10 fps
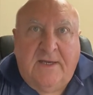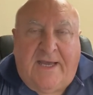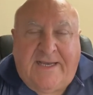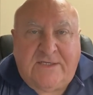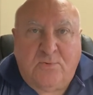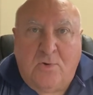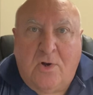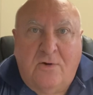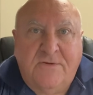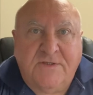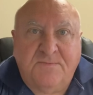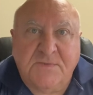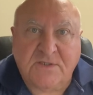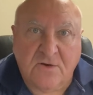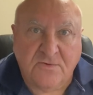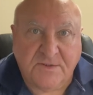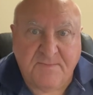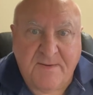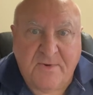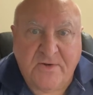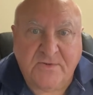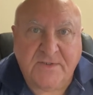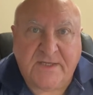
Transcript: I guess we'll call this Moscona's Memos.